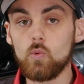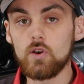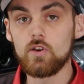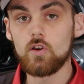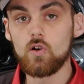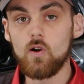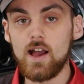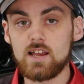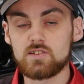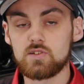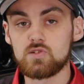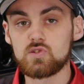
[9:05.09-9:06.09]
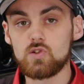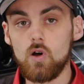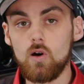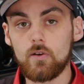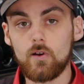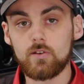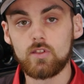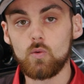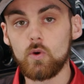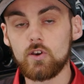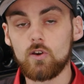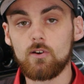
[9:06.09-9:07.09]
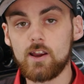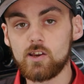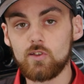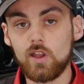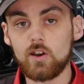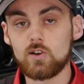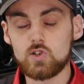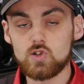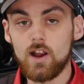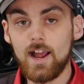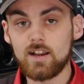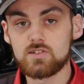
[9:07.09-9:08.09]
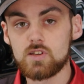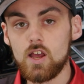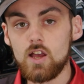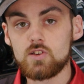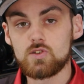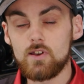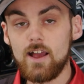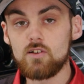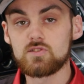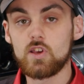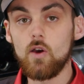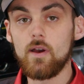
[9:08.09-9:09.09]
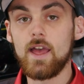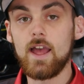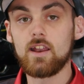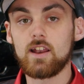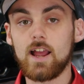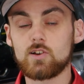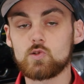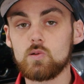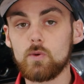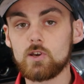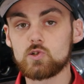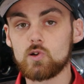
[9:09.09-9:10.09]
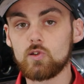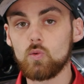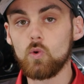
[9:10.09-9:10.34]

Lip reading: window glass installed onto the window regulator tracks. So now let's go ahead and actually make sure the